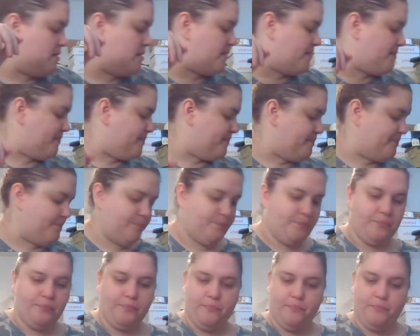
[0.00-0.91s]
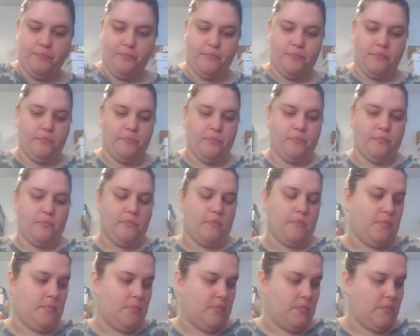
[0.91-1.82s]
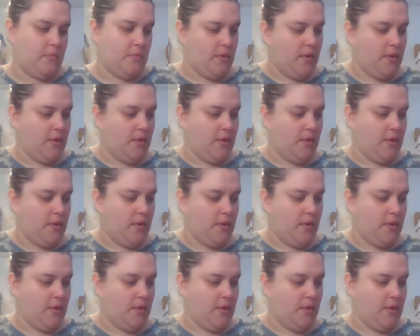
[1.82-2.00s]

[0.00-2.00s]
No one is speaking in this clip.